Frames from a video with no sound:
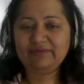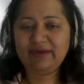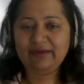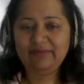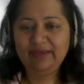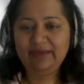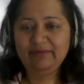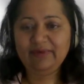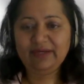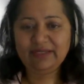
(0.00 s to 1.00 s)
why me?
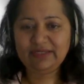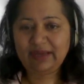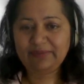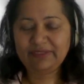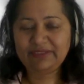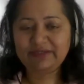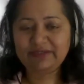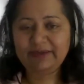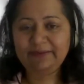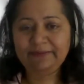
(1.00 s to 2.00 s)
Why did it happen to me?